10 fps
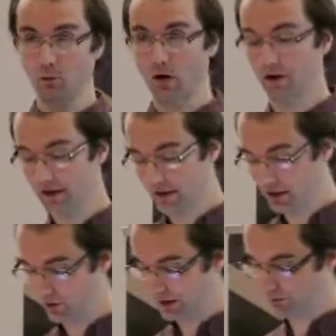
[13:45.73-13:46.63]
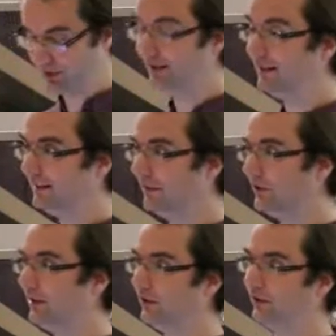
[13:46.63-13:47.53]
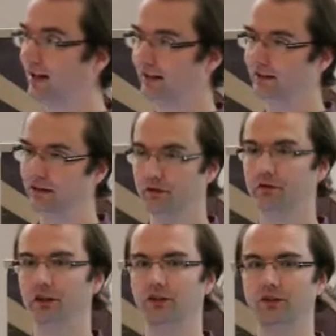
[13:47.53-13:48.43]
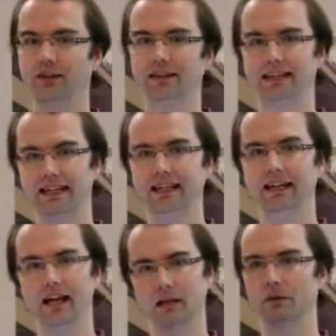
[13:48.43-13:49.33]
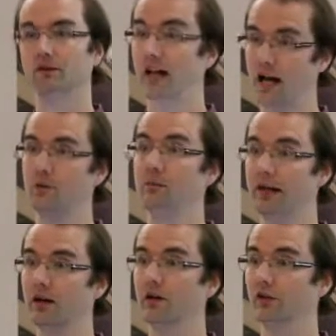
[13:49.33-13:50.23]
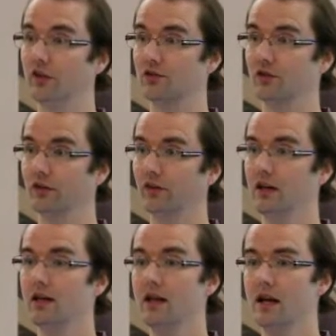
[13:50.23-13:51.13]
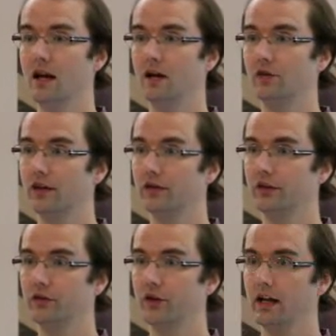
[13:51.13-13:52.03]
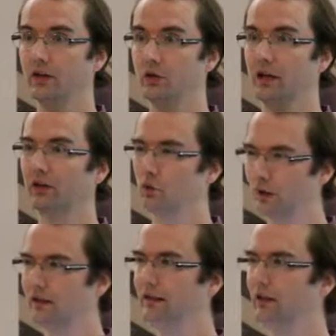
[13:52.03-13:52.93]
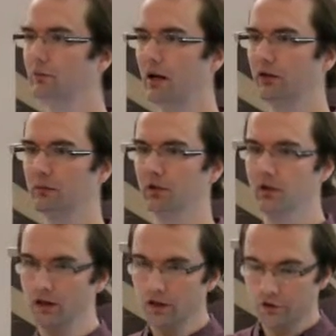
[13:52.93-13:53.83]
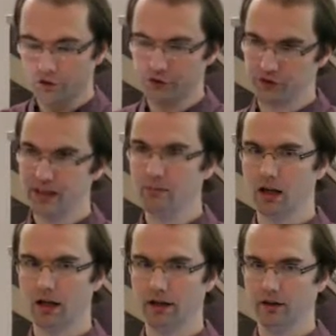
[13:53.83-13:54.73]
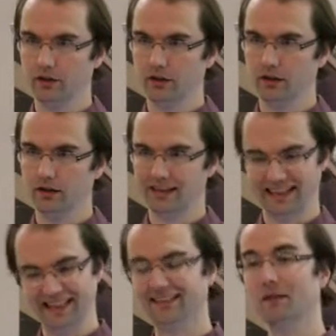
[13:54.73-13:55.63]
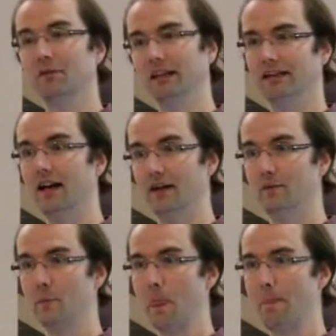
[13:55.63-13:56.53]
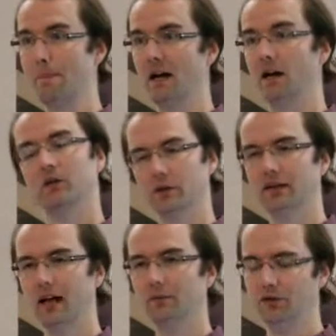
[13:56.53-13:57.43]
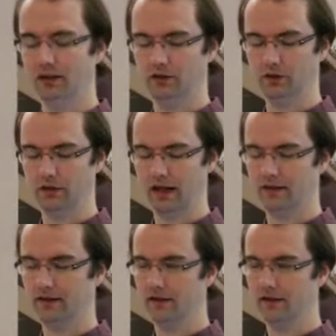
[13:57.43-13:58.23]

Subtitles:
On that note, embracing dissonance and difference is a key element of how we make our decisions. Rather than trying to, as quickly as possible, streamline to get something done, though at times you need to do that,